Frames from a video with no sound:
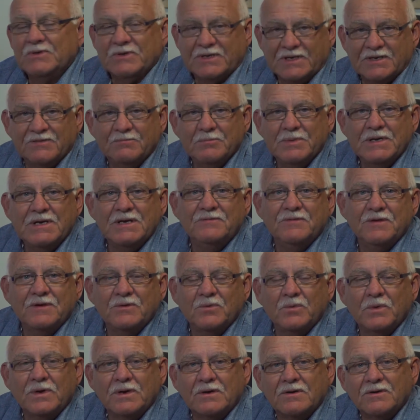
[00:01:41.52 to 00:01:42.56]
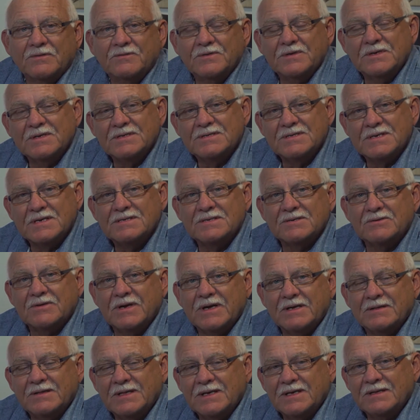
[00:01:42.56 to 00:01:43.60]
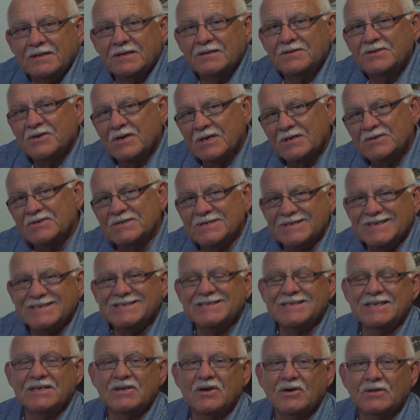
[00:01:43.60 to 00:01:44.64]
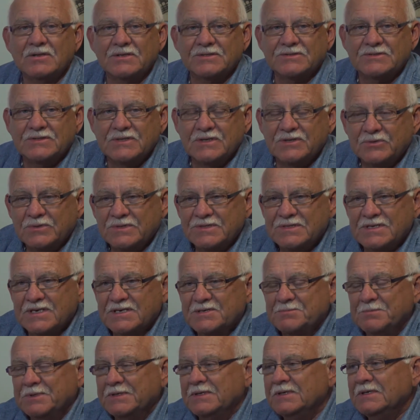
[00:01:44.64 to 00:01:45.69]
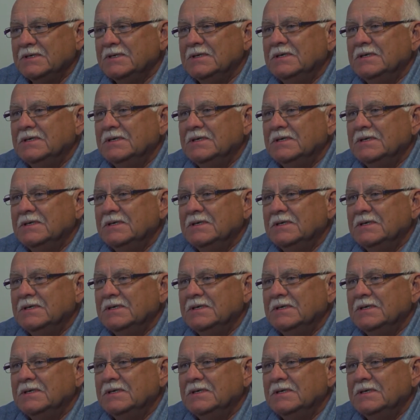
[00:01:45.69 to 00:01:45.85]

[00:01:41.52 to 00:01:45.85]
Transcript: am even aware of an assessor out there that charges $60 to do an assessment.